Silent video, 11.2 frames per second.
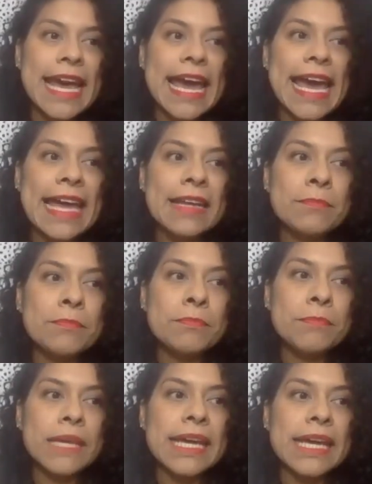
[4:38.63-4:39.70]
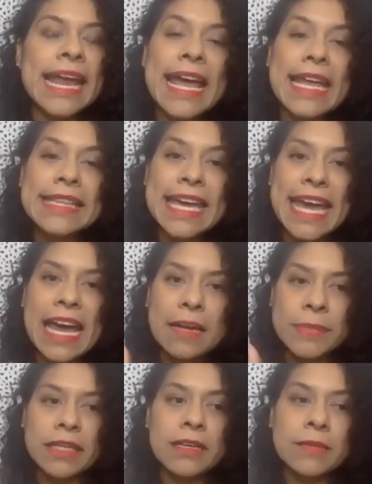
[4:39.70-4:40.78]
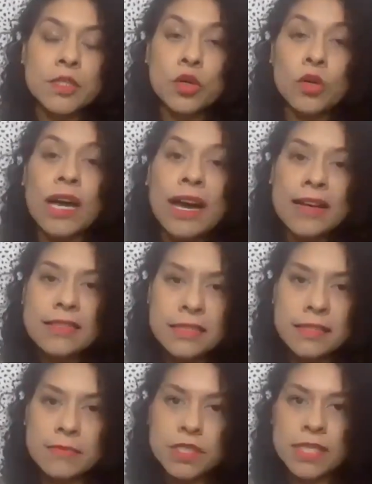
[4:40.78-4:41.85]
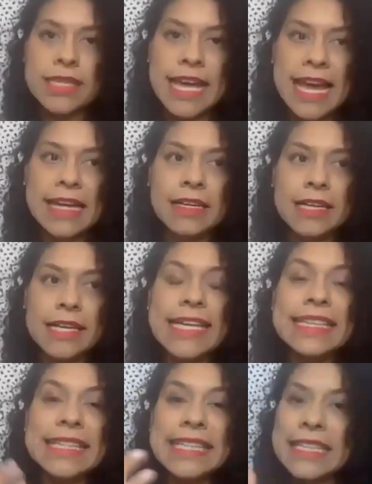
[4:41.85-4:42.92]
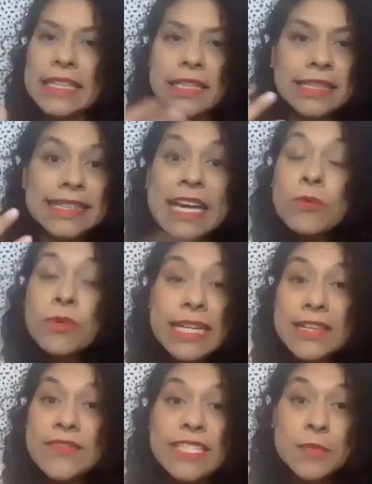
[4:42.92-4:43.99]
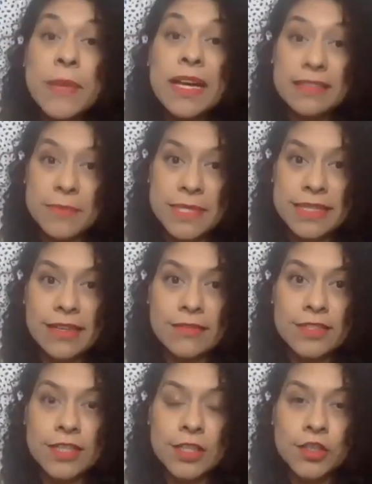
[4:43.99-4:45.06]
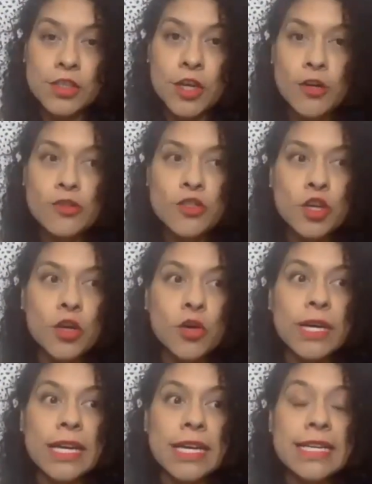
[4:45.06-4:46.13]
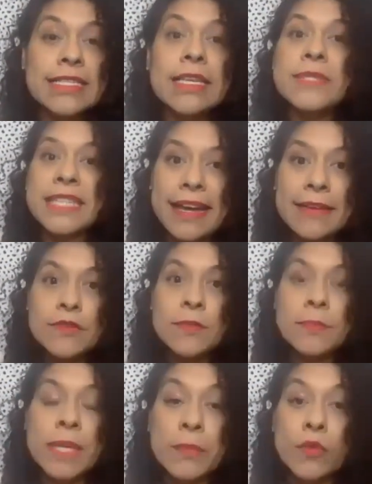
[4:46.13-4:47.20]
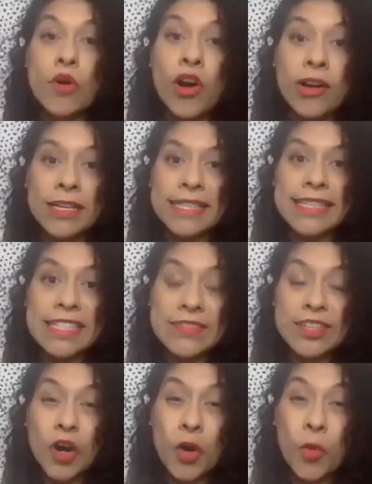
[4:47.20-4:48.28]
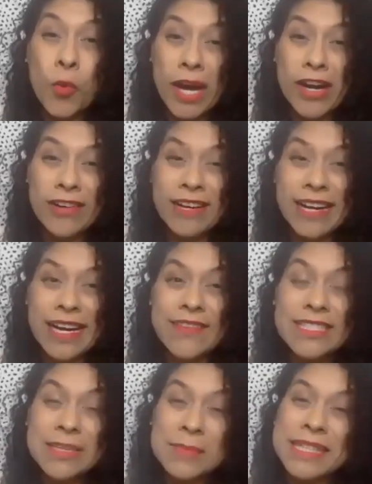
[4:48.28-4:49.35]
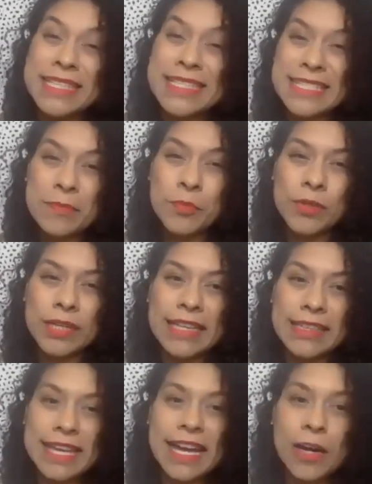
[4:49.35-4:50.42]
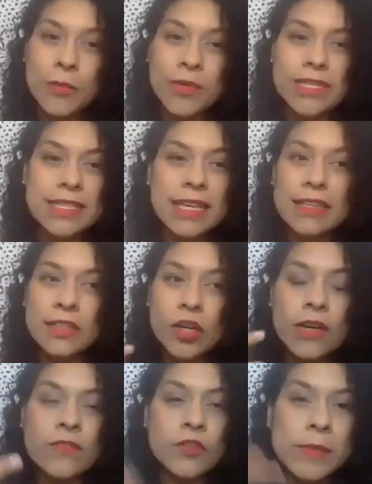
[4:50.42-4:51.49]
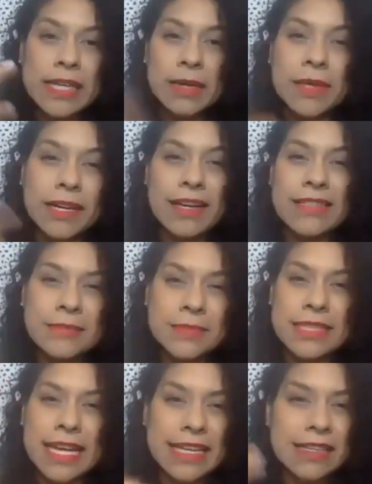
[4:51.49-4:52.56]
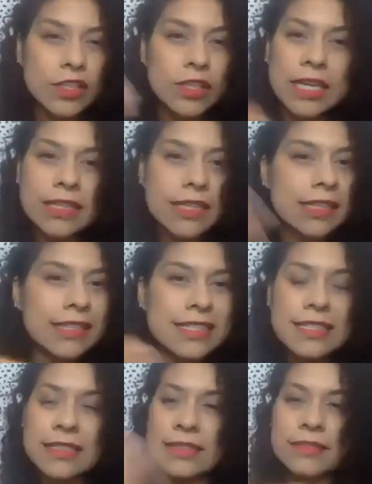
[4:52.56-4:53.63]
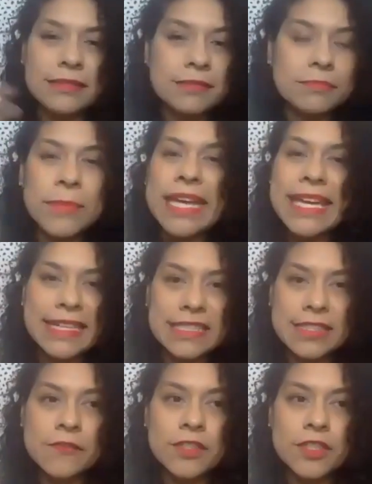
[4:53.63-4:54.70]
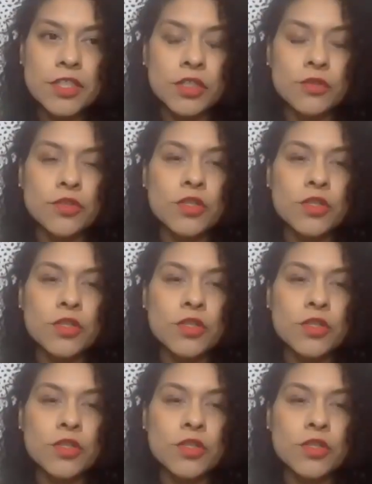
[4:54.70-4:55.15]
And they had become so accustomed to that, they wouldn't even smell themselves, So sometimes people aren't even aware of something simple like that, where it's like, if you become accustomed to that, it doesn't make any difference to you.